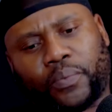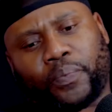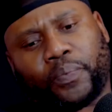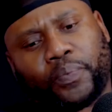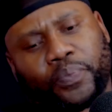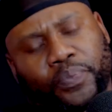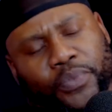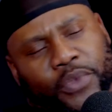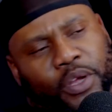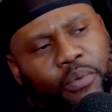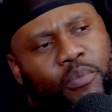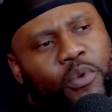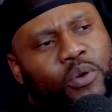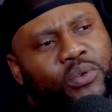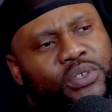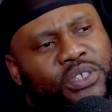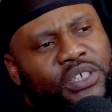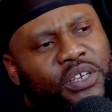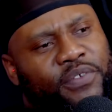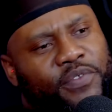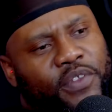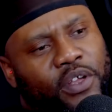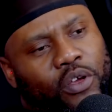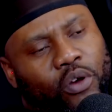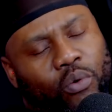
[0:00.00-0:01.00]
The Motif
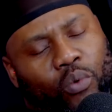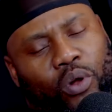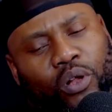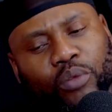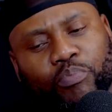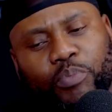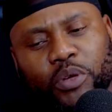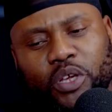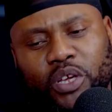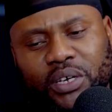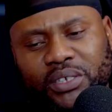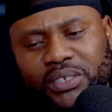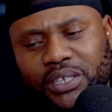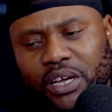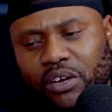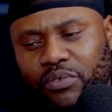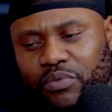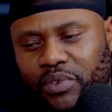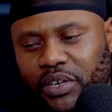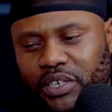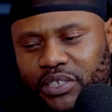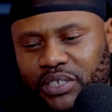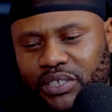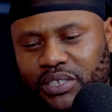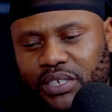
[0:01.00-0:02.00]
thing, well, because
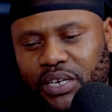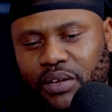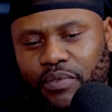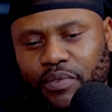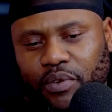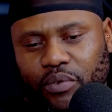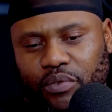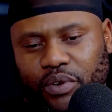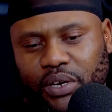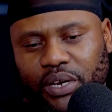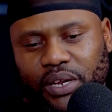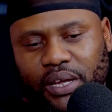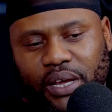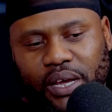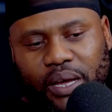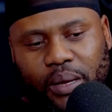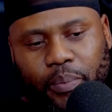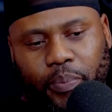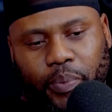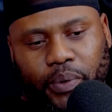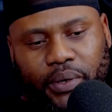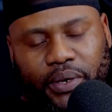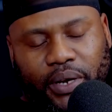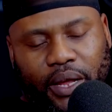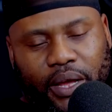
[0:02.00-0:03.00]
Outrageous never really
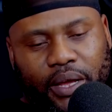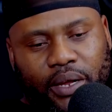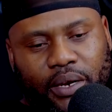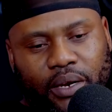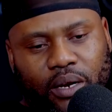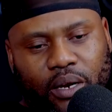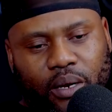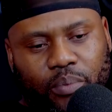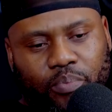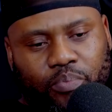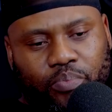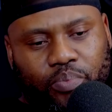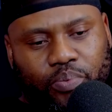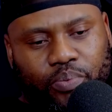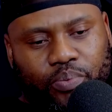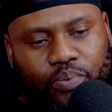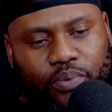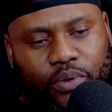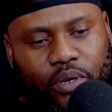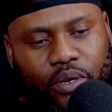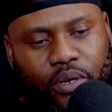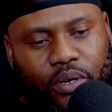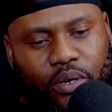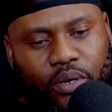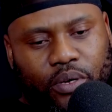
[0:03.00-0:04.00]
happened, I ended up,
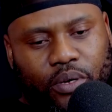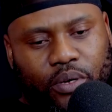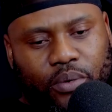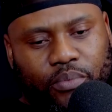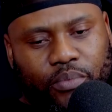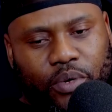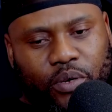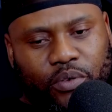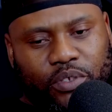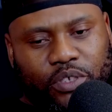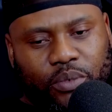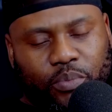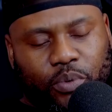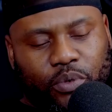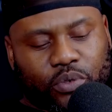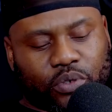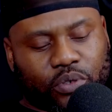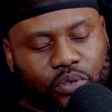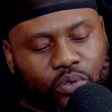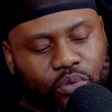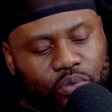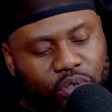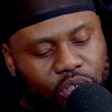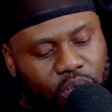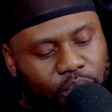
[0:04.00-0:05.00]
I was supposed to
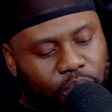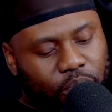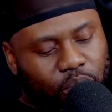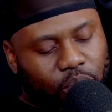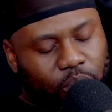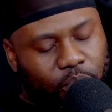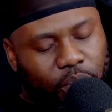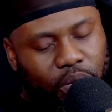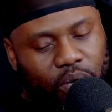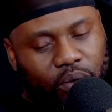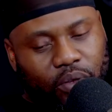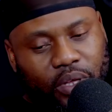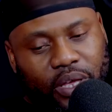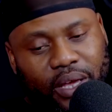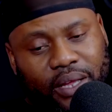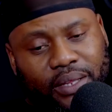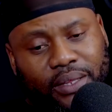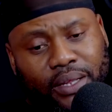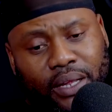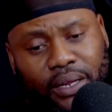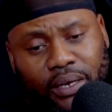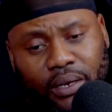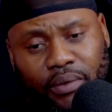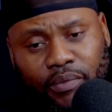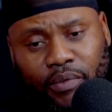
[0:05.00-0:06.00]
do something with Battle Cat.
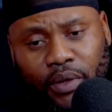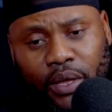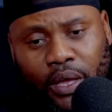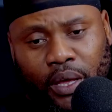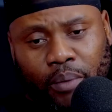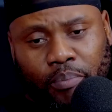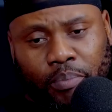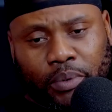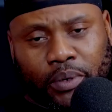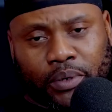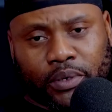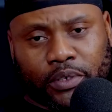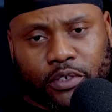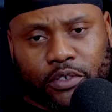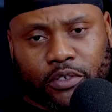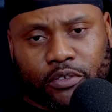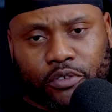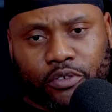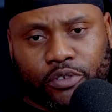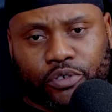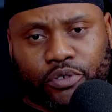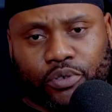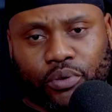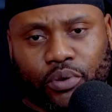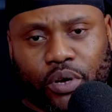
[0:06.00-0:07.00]
That never happened.
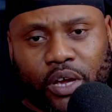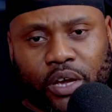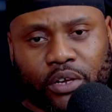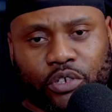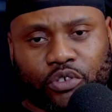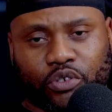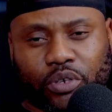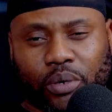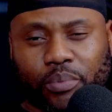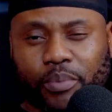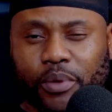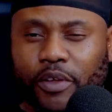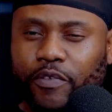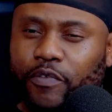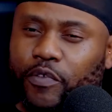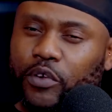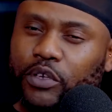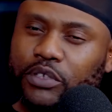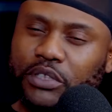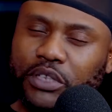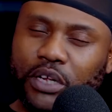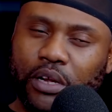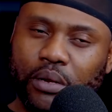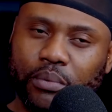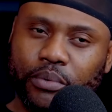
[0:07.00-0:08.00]
So I dropped my
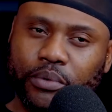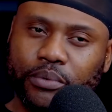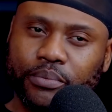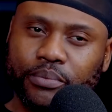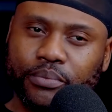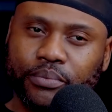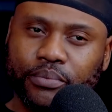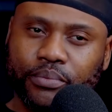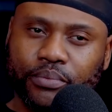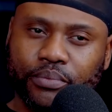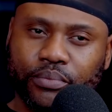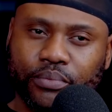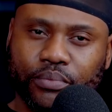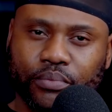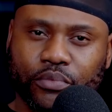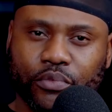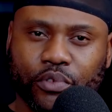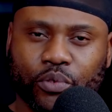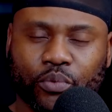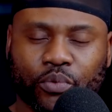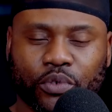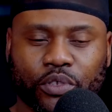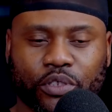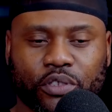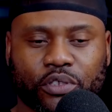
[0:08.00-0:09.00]
first album
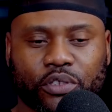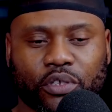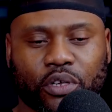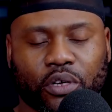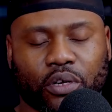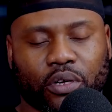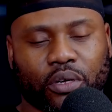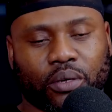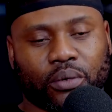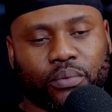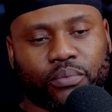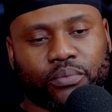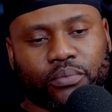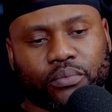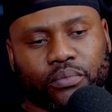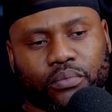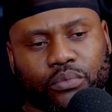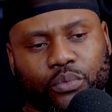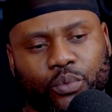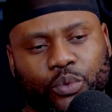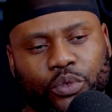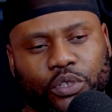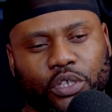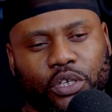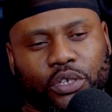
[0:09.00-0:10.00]
with
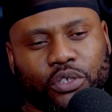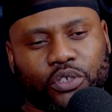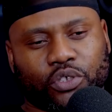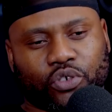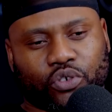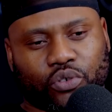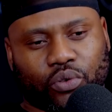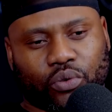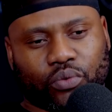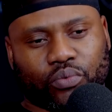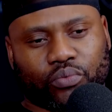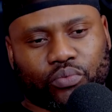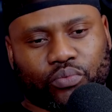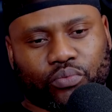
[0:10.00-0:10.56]
Instro.